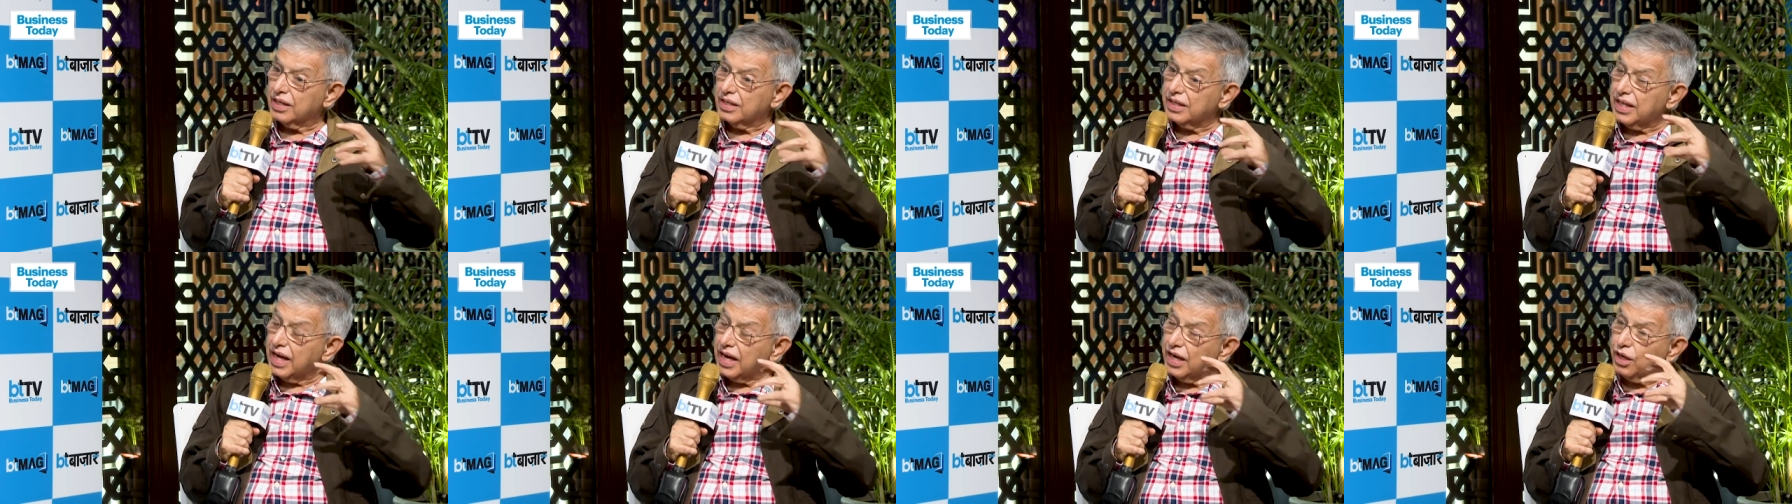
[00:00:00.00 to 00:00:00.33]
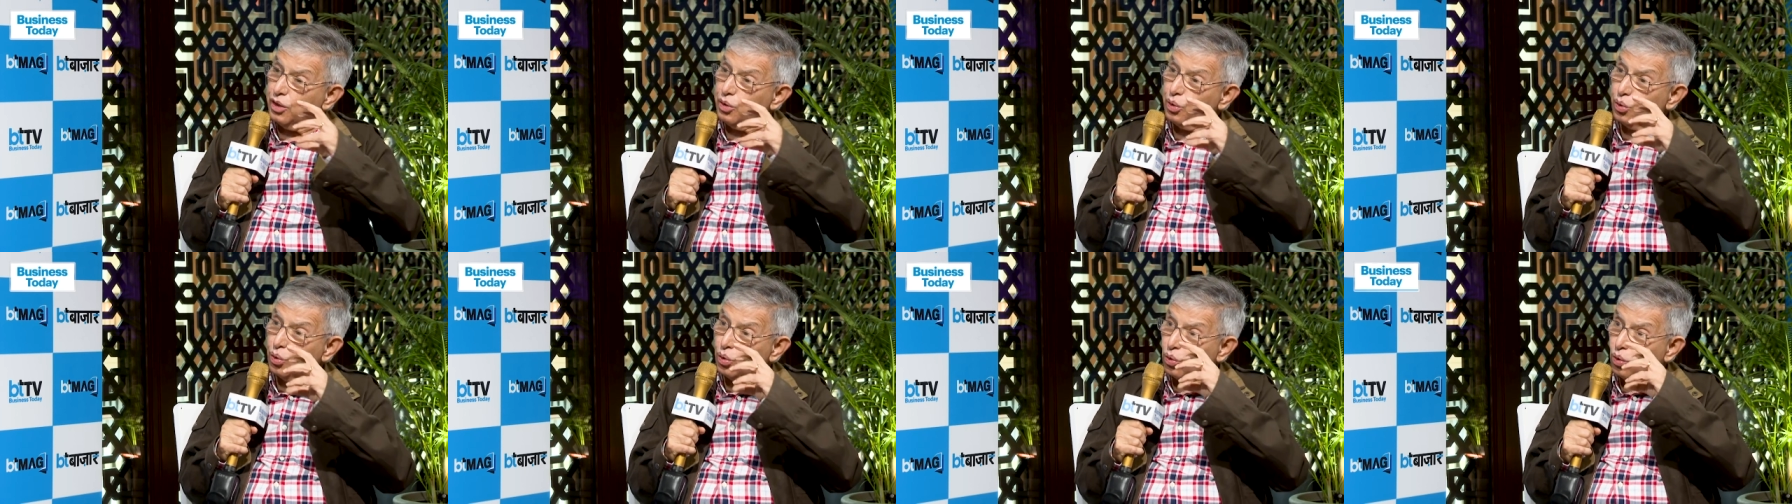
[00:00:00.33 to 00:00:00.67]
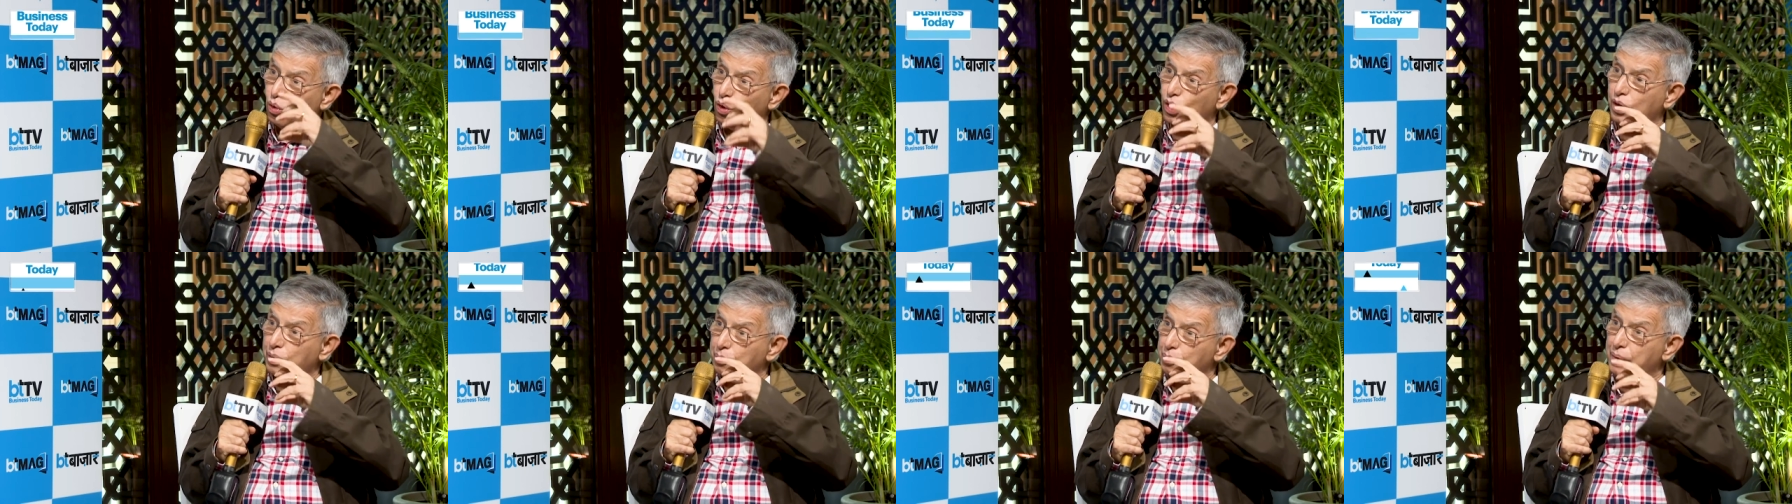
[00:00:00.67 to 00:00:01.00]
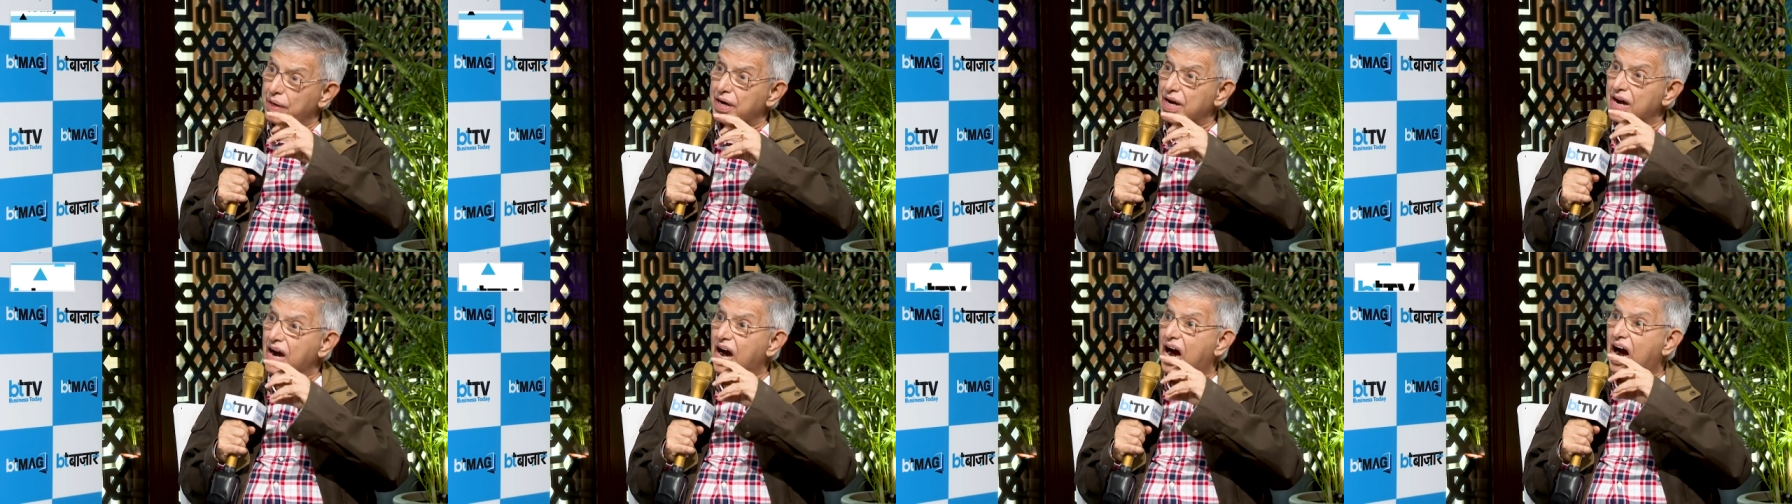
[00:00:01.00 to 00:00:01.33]
then you could
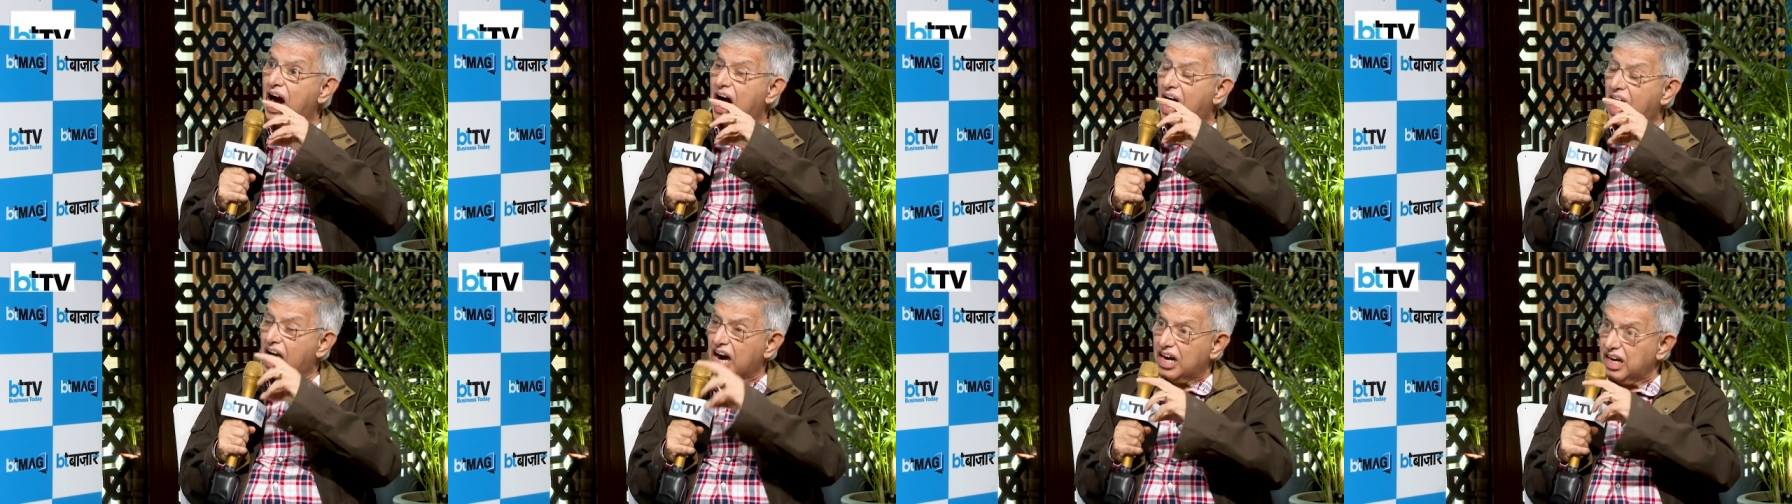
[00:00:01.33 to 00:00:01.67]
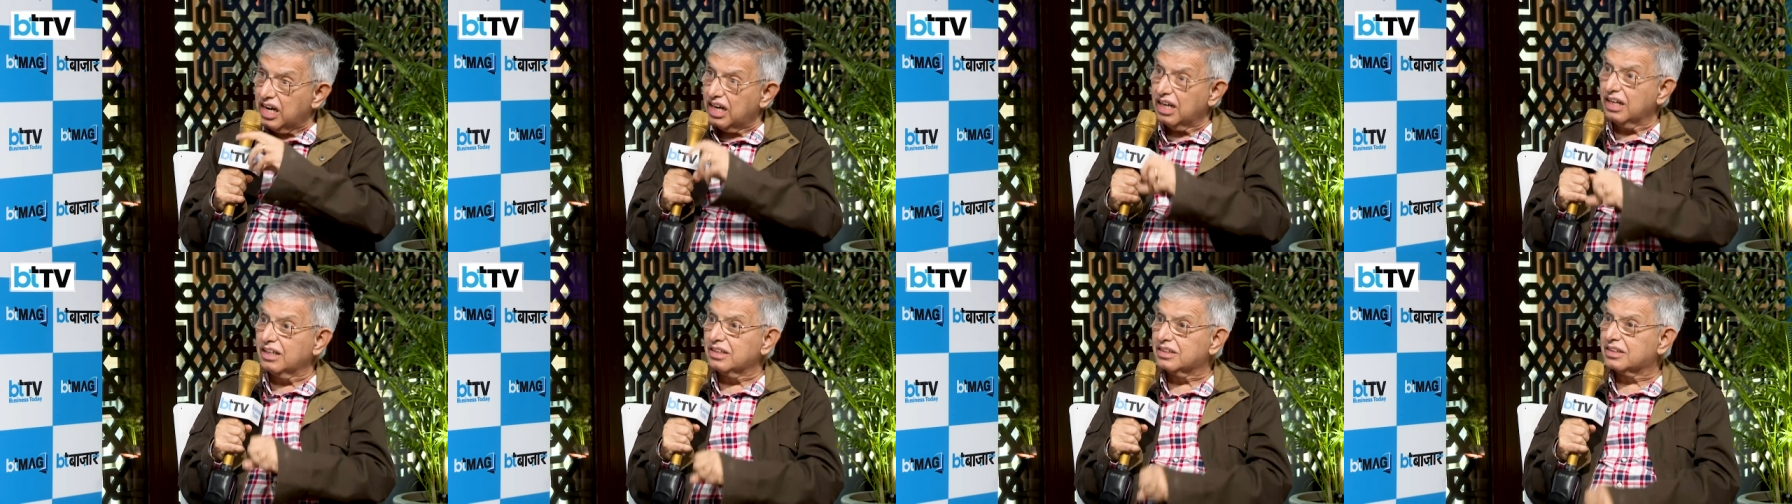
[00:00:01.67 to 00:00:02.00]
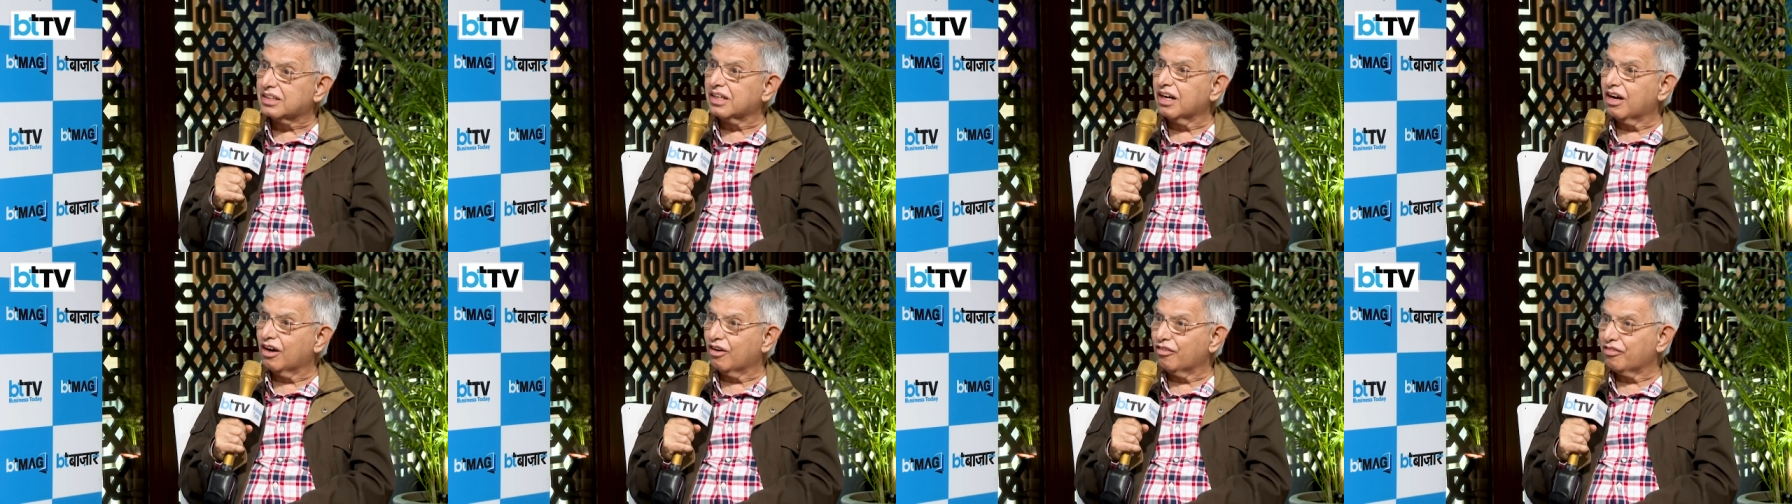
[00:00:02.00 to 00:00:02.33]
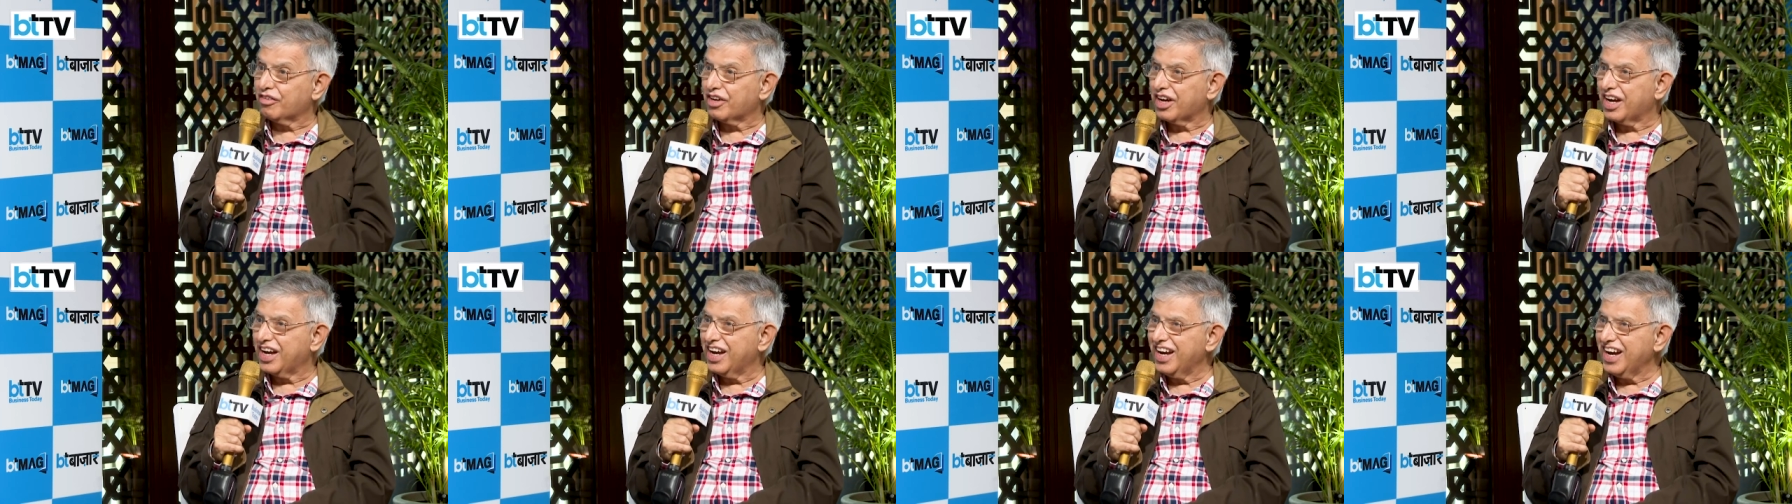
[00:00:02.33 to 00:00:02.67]
be
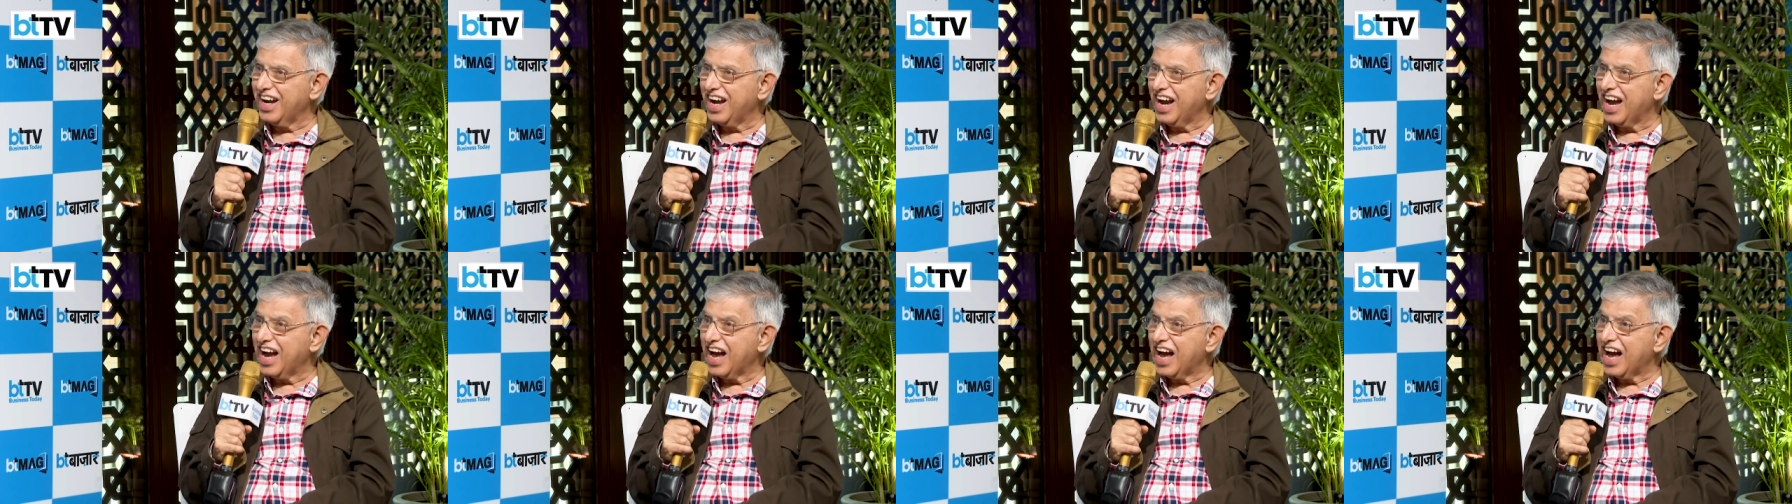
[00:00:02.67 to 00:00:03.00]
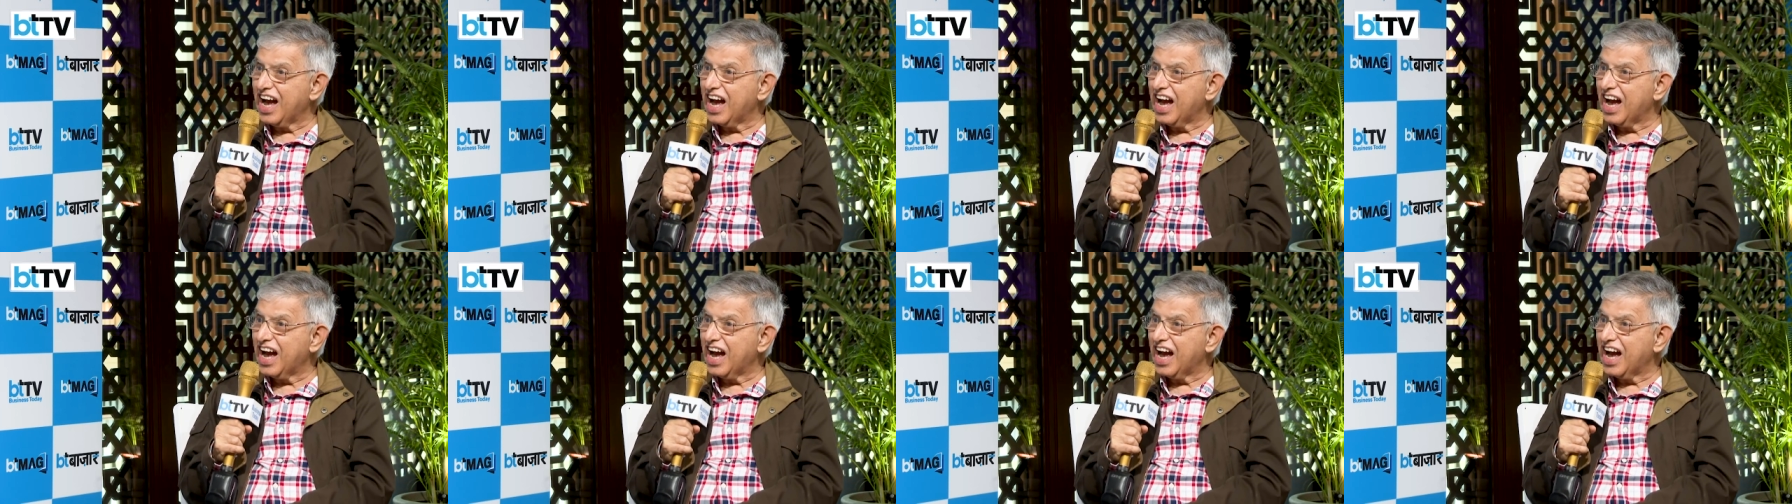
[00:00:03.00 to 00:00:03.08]
underserving